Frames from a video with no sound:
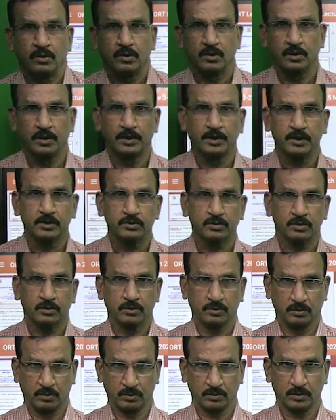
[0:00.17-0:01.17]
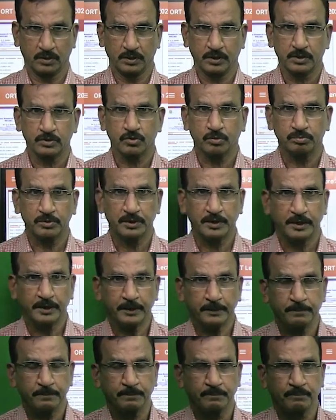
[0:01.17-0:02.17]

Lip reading: Greetings of the day.